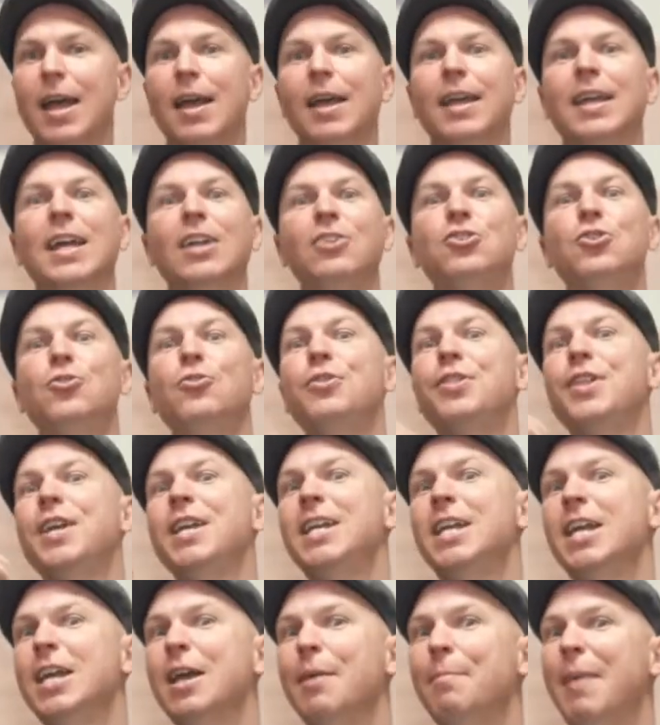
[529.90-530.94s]
Gets you
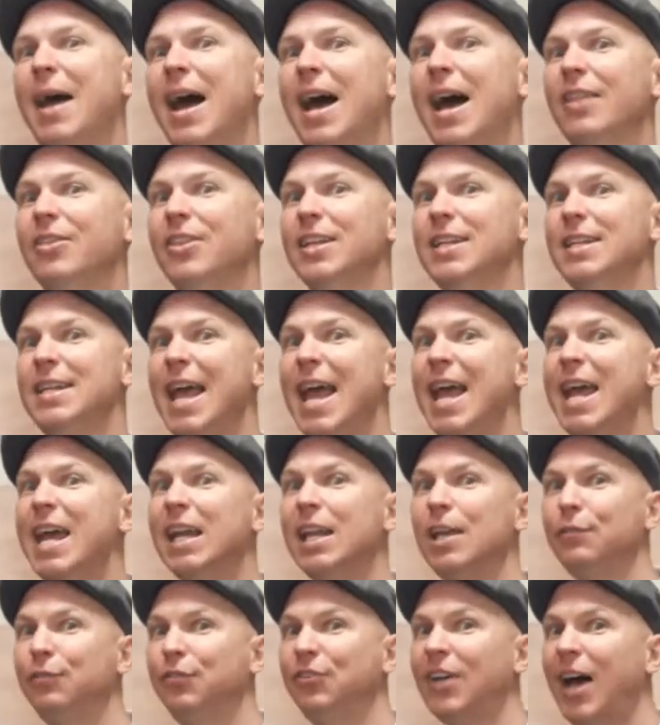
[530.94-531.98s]
thinking about the
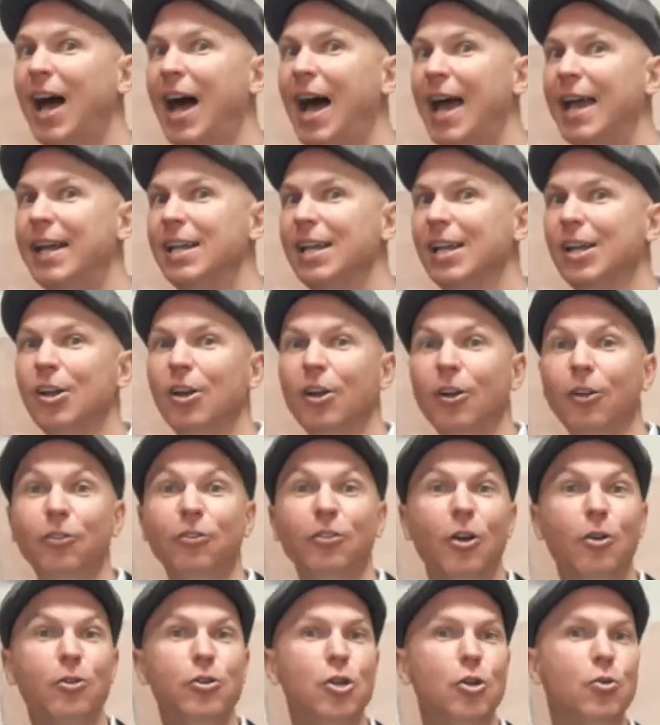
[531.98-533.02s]
negative side so
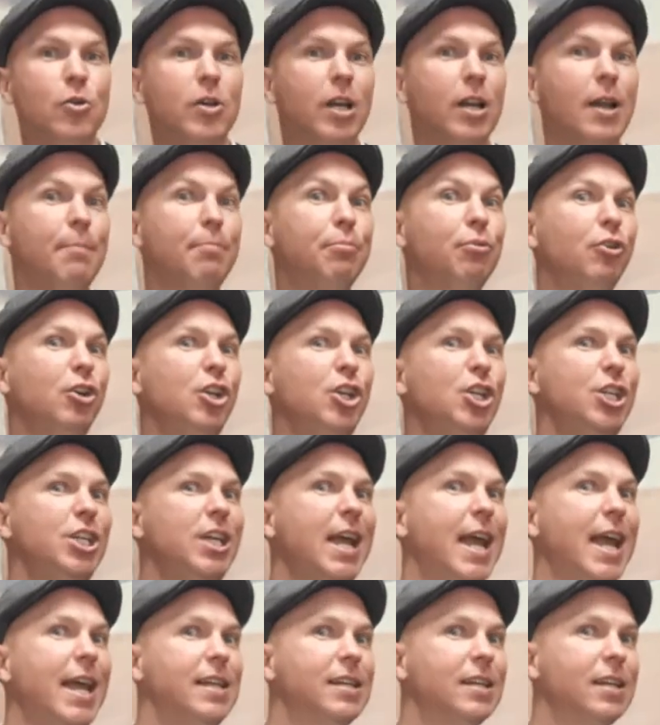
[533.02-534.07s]
you can
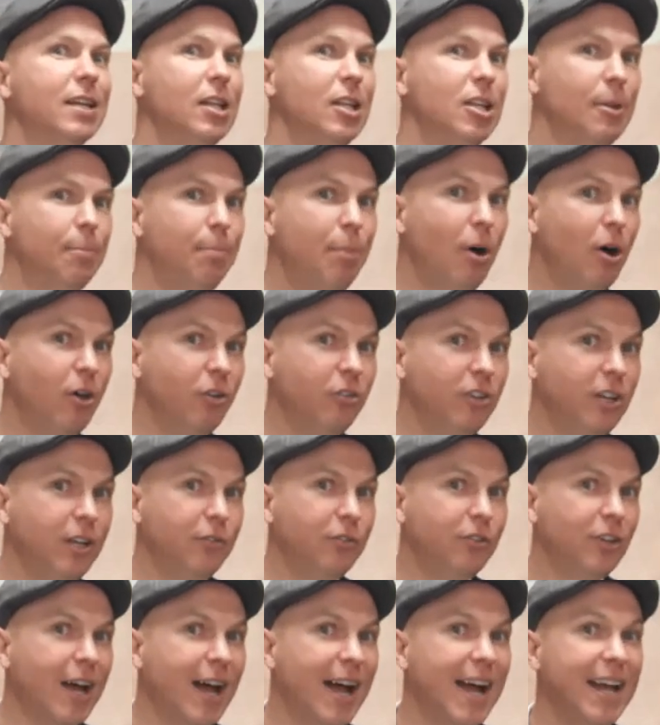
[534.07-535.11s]
appreciate the positive
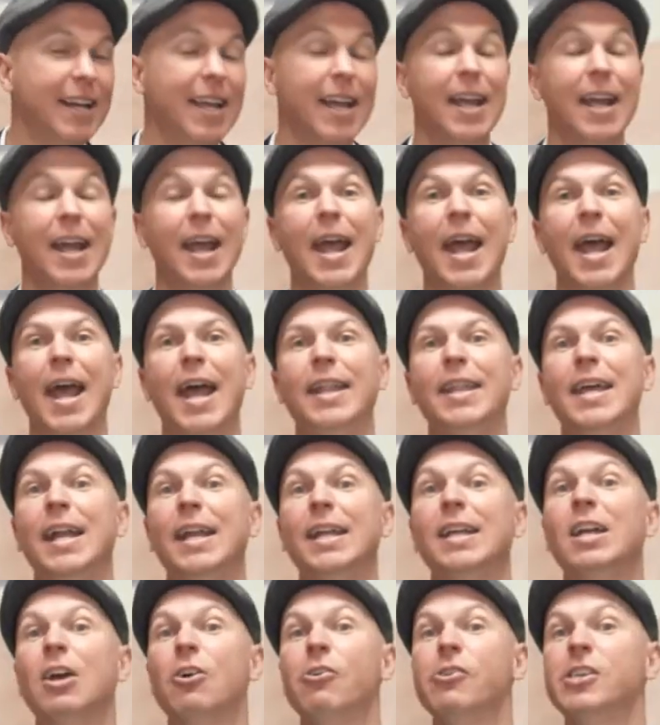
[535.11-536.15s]
side, and that
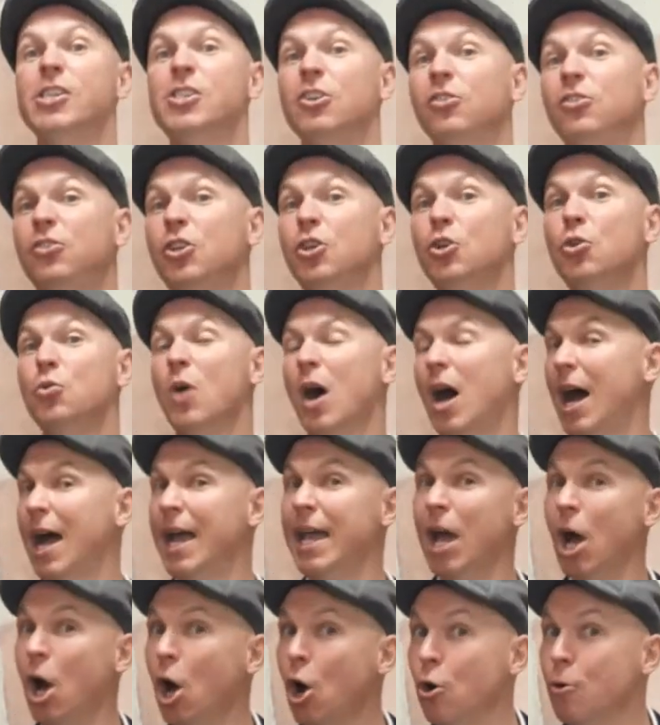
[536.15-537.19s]
encourages you, I
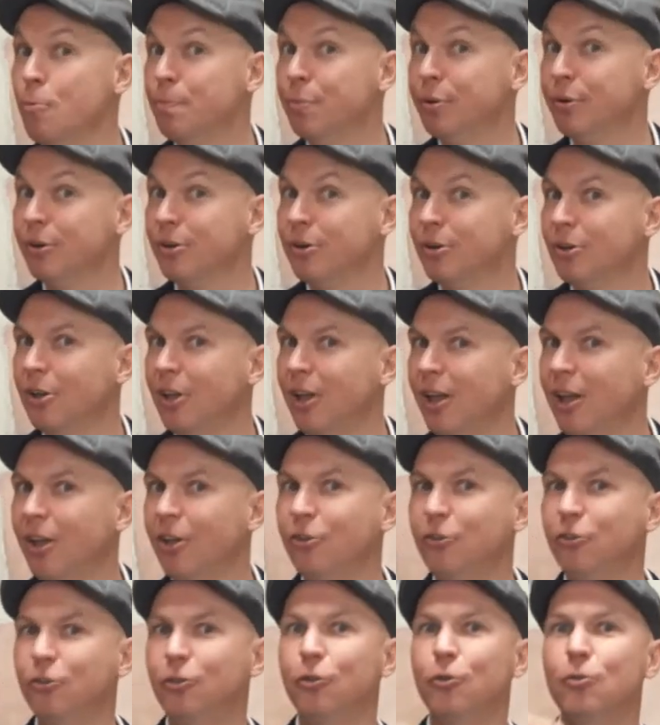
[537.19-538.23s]
hope,
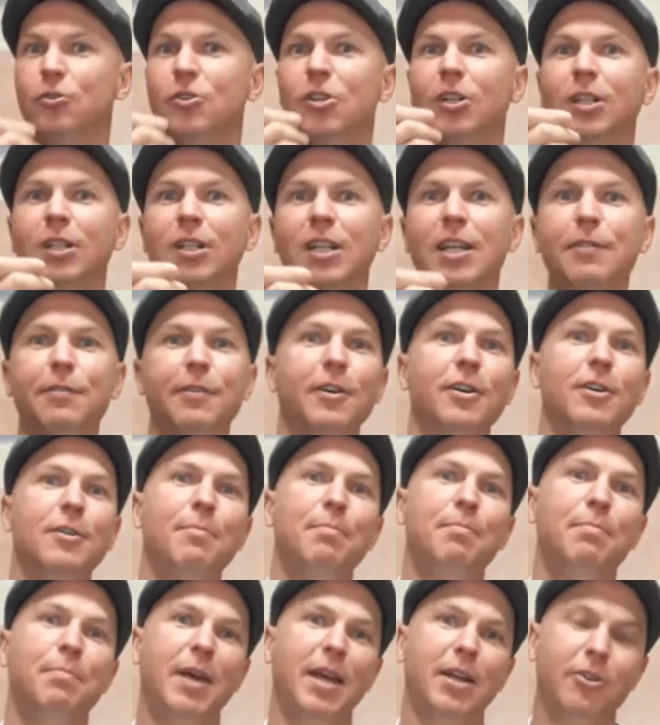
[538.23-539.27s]
to deliver
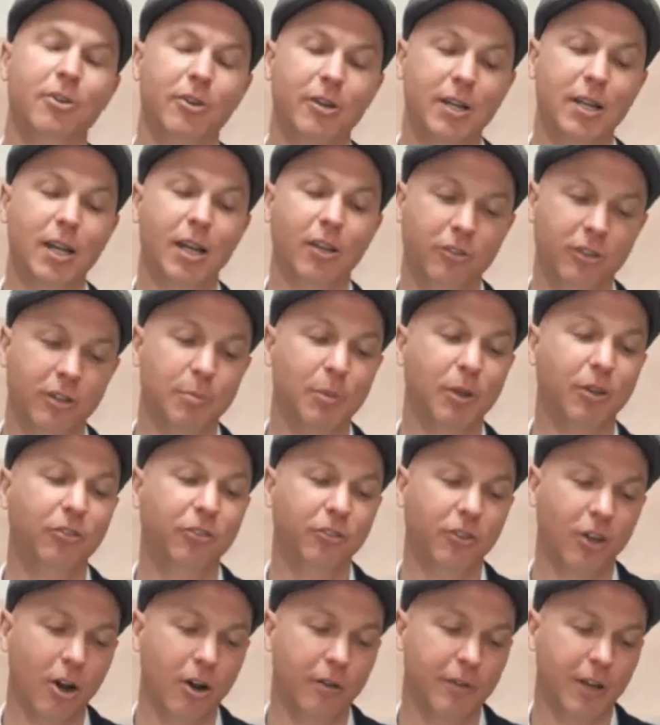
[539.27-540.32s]
better customer
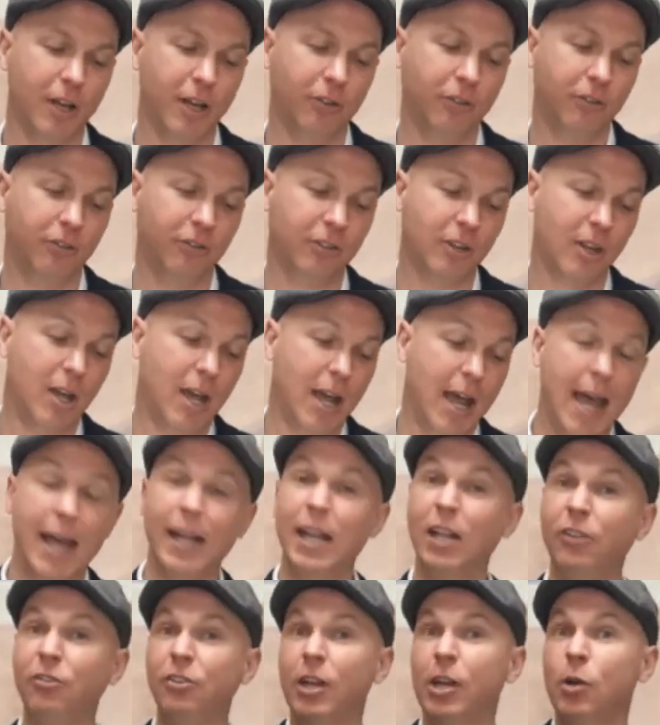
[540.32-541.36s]
service. And
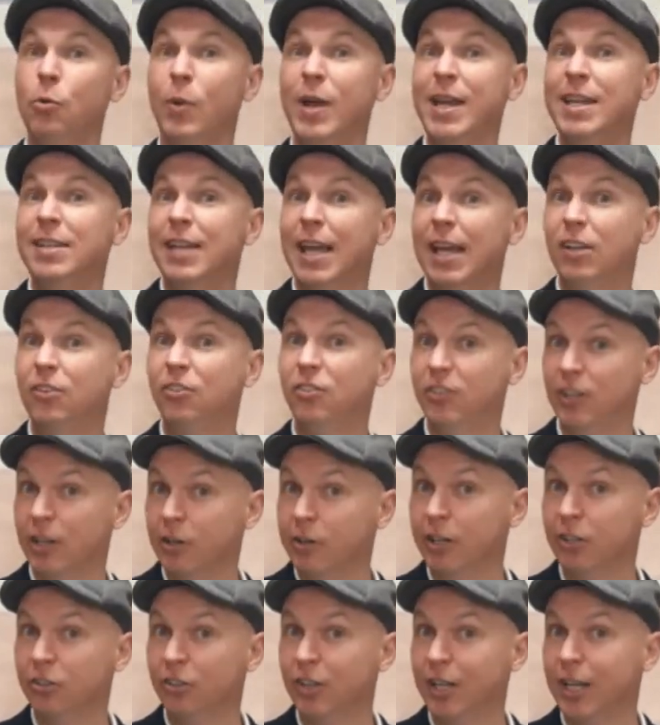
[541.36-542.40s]
that's something we take
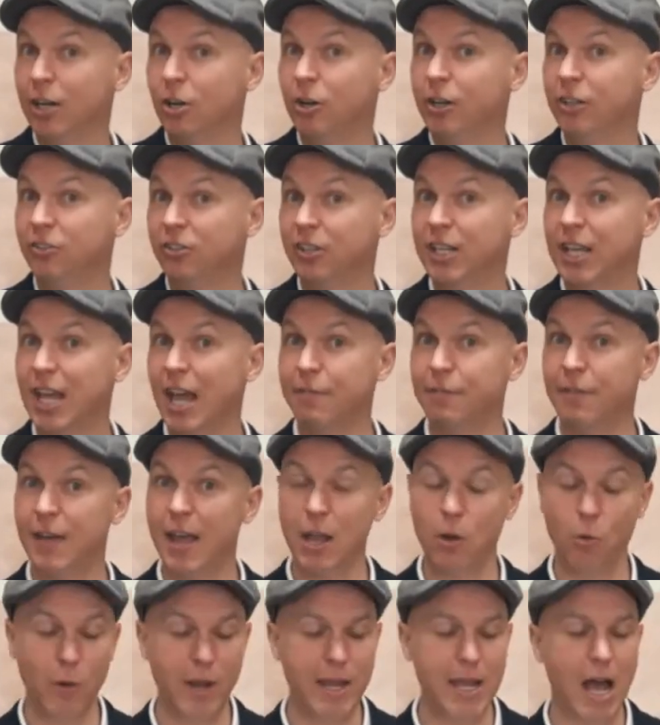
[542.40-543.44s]
seriously at Oyster Cafe.
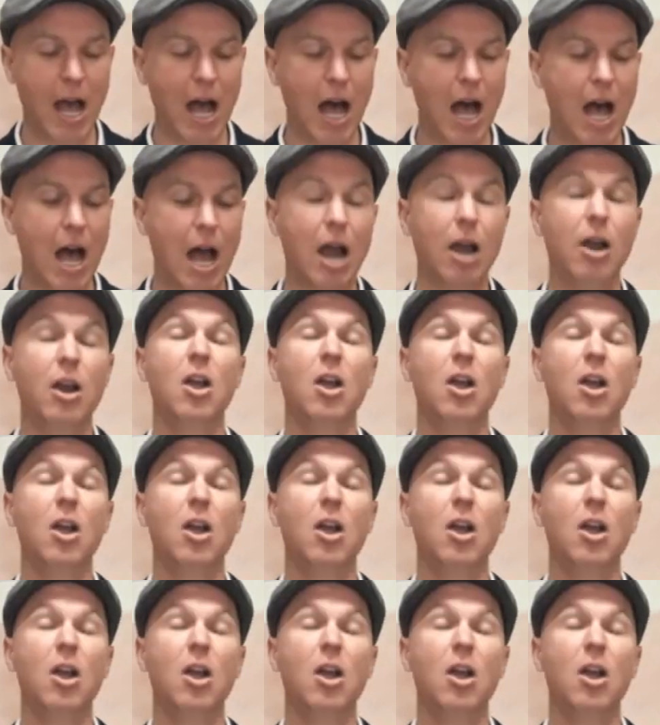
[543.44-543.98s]
We are